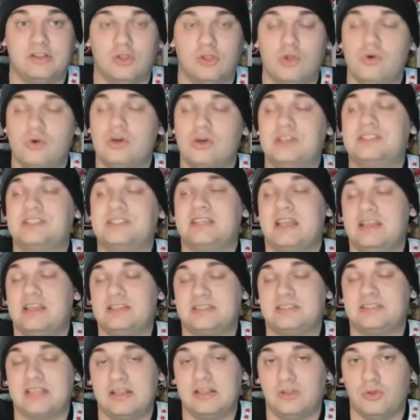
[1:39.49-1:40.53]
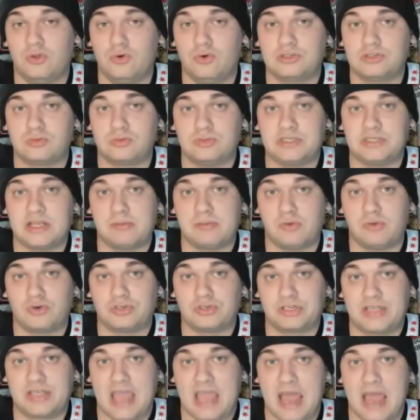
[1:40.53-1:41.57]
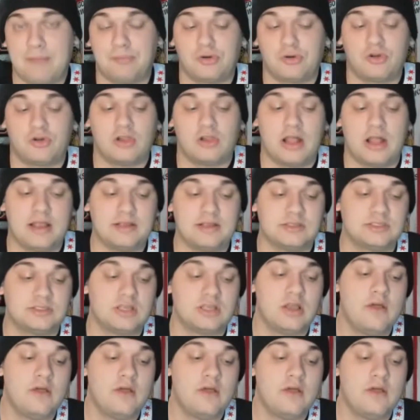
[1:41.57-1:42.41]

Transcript: Louis, and St. Louis was able to capitalize.